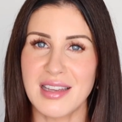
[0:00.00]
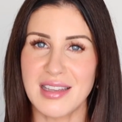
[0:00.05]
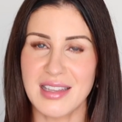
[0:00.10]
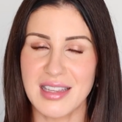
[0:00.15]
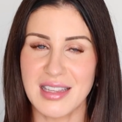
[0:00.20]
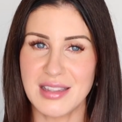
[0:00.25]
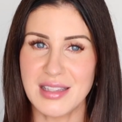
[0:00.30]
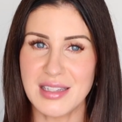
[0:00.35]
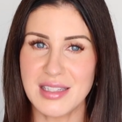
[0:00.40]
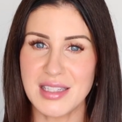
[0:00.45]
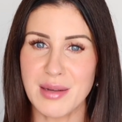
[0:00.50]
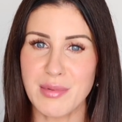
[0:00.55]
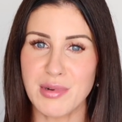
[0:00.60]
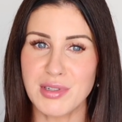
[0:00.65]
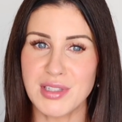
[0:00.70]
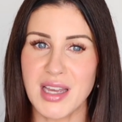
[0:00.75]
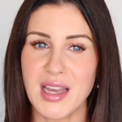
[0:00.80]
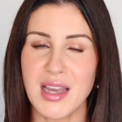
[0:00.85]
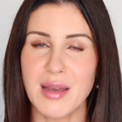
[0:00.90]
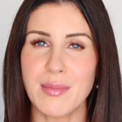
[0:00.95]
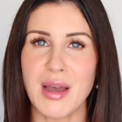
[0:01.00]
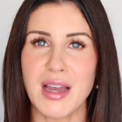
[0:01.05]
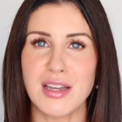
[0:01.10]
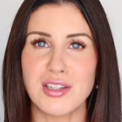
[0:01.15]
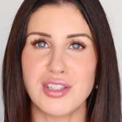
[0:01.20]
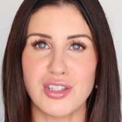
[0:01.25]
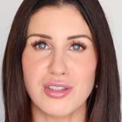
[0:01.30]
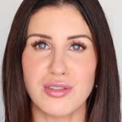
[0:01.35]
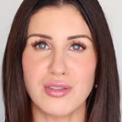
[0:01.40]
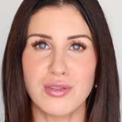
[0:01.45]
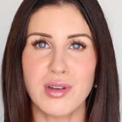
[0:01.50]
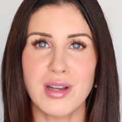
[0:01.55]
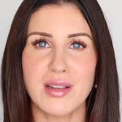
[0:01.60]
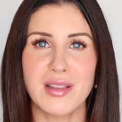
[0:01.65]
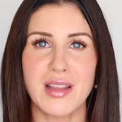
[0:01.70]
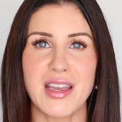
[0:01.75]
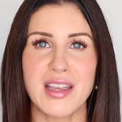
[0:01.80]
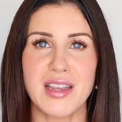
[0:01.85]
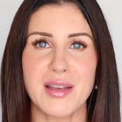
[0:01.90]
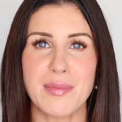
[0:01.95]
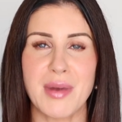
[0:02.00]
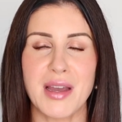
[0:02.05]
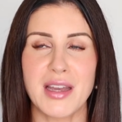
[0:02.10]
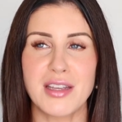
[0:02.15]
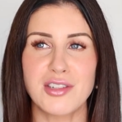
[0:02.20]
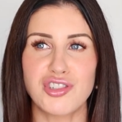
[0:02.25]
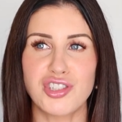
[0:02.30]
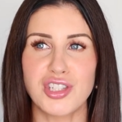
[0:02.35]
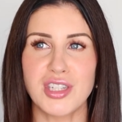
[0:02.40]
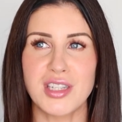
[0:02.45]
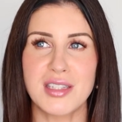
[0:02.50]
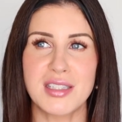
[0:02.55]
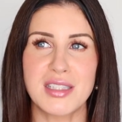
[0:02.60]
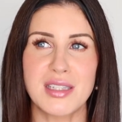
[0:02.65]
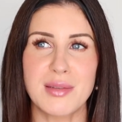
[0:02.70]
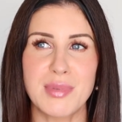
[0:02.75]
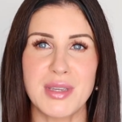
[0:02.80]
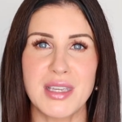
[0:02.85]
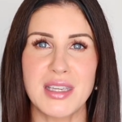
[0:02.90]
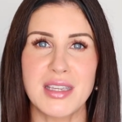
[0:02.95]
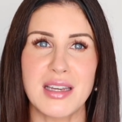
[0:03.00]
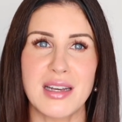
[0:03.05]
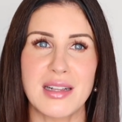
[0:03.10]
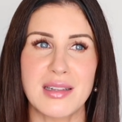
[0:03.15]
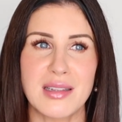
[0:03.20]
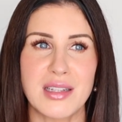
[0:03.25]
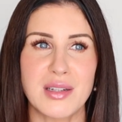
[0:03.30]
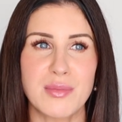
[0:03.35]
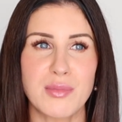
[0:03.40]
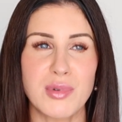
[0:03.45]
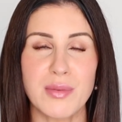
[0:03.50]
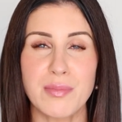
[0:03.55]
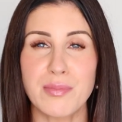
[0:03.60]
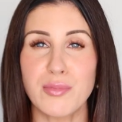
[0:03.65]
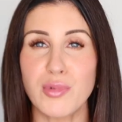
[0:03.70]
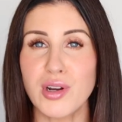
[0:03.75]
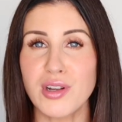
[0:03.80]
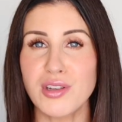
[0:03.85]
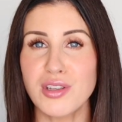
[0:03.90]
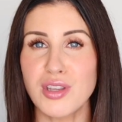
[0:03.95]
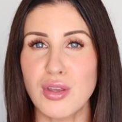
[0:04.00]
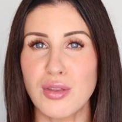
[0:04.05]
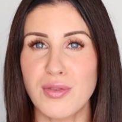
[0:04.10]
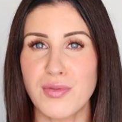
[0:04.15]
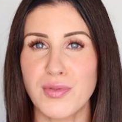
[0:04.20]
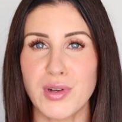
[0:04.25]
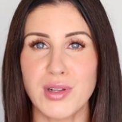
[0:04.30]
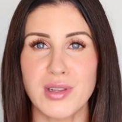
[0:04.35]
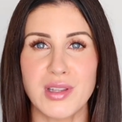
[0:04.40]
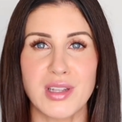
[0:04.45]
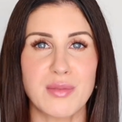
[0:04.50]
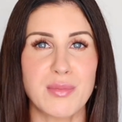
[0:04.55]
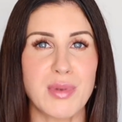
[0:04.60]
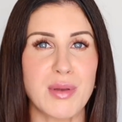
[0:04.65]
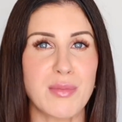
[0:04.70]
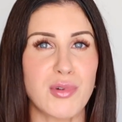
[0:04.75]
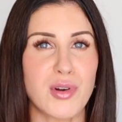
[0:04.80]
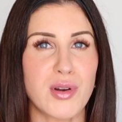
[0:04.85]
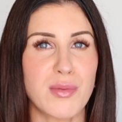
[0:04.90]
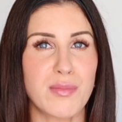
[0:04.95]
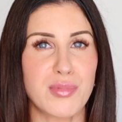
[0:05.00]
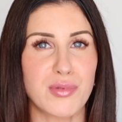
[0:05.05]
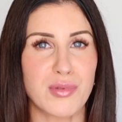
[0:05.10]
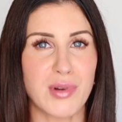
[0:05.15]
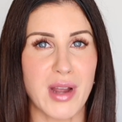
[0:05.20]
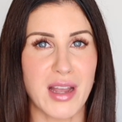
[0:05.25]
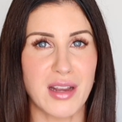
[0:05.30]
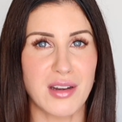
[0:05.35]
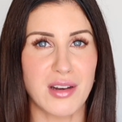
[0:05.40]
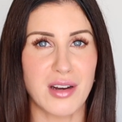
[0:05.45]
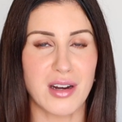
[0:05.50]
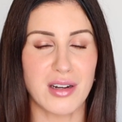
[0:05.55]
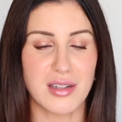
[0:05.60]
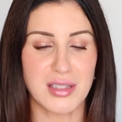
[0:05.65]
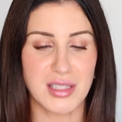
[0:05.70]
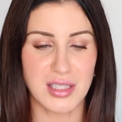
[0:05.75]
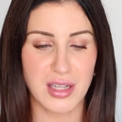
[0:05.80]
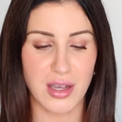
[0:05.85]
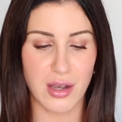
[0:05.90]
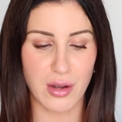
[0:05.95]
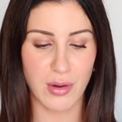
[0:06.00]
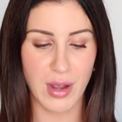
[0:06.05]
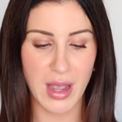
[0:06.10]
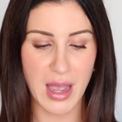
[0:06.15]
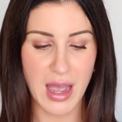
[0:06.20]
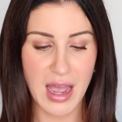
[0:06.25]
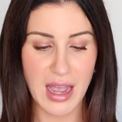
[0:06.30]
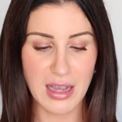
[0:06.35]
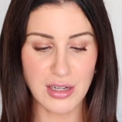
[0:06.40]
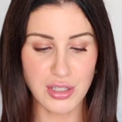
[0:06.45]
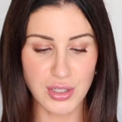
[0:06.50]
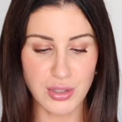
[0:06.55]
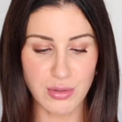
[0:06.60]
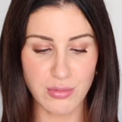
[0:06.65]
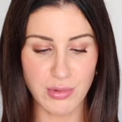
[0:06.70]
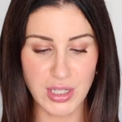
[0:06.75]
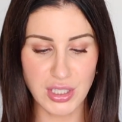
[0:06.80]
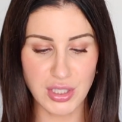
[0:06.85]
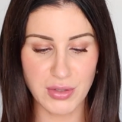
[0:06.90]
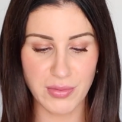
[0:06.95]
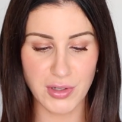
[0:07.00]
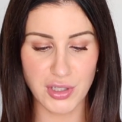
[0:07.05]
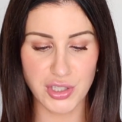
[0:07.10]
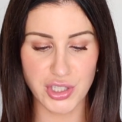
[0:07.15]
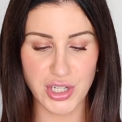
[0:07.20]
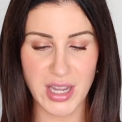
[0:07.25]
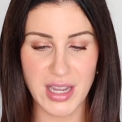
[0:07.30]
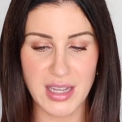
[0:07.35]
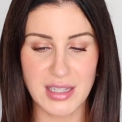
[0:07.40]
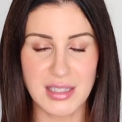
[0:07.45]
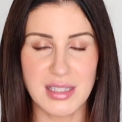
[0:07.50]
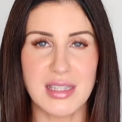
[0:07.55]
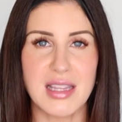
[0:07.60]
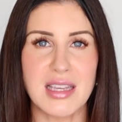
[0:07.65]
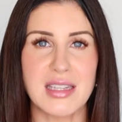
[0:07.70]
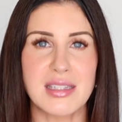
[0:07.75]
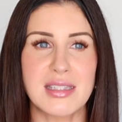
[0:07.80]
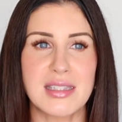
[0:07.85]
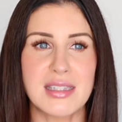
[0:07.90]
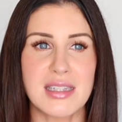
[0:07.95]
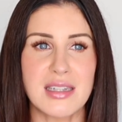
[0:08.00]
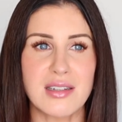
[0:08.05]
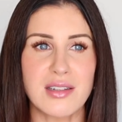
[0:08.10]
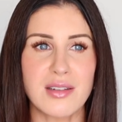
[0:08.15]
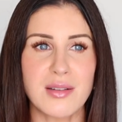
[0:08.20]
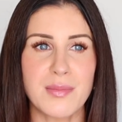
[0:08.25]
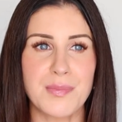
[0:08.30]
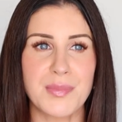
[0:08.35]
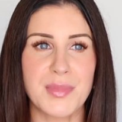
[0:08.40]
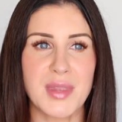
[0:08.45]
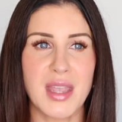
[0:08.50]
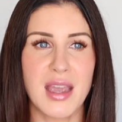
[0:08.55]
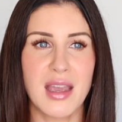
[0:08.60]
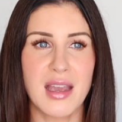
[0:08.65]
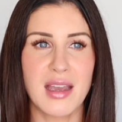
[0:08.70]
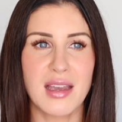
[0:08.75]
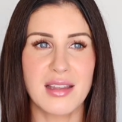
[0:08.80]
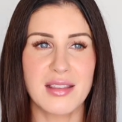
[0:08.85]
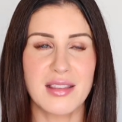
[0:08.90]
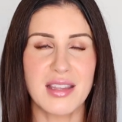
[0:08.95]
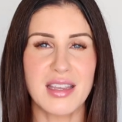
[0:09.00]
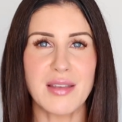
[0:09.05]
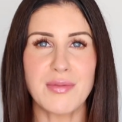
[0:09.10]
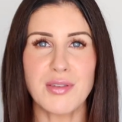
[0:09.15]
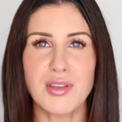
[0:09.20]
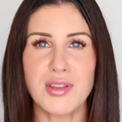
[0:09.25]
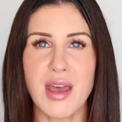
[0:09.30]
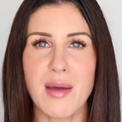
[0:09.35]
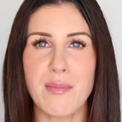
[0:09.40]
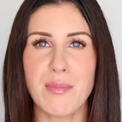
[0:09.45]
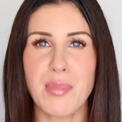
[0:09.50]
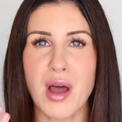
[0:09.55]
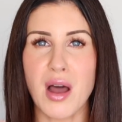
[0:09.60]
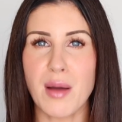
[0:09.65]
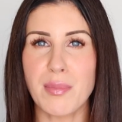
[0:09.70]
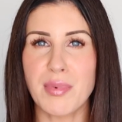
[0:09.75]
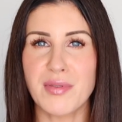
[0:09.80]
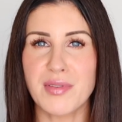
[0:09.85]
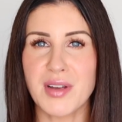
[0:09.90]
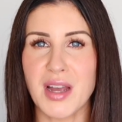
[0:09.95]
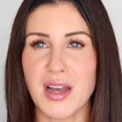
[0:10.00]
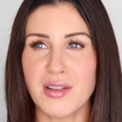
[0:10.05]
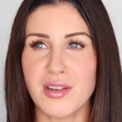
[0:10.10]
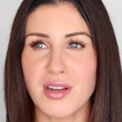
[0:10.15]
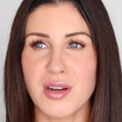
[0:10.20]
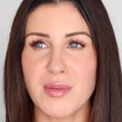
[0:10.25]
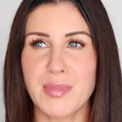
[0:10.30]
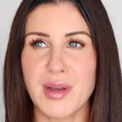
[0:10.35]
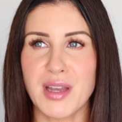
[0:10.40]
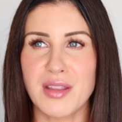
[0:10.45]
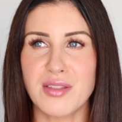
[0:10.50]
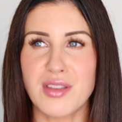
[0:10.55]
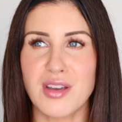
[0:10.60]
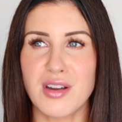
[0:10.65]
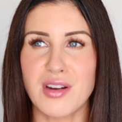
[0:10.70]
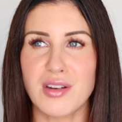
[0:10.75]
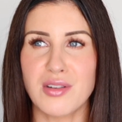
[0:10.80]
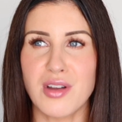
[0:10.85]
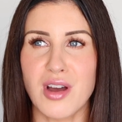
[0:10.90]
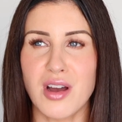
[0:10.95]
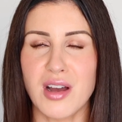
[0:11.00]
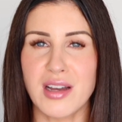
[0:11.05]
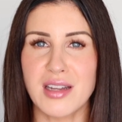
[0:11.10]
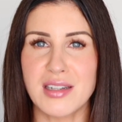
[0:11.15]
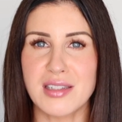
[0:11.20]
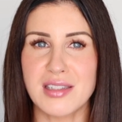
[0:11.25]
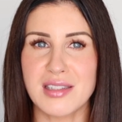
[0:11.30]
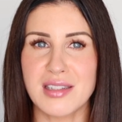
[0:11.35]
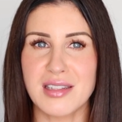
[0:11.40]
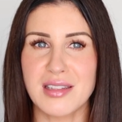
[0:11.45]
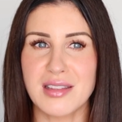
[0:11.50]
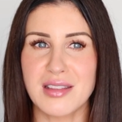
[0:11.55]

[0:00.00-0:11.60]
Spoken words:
in the summertime, I do like my cheeks to be a little bit more youthful, a little bit more brighter. So I do reach for shades. They give you that pop of color, but they're not